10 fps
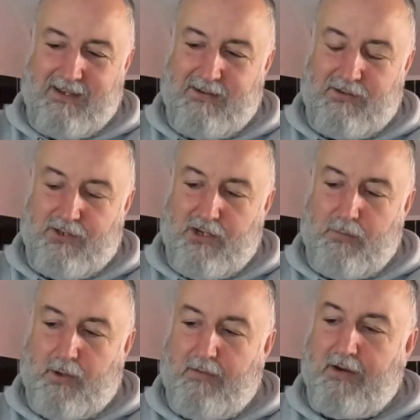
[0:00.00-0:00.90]
it's a
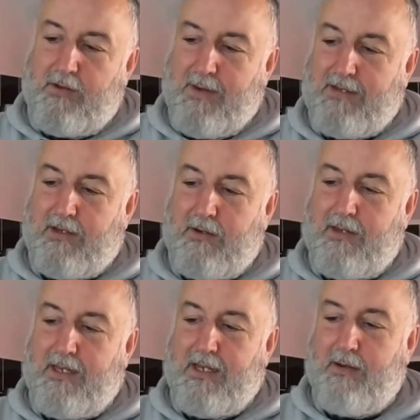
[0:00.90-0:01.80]
new brewery to me, so
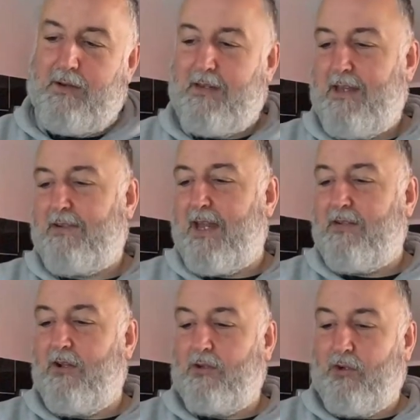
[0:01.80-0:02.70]
you know,
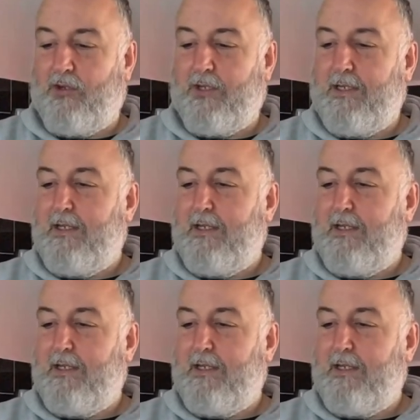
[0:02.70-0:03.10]
it's all good.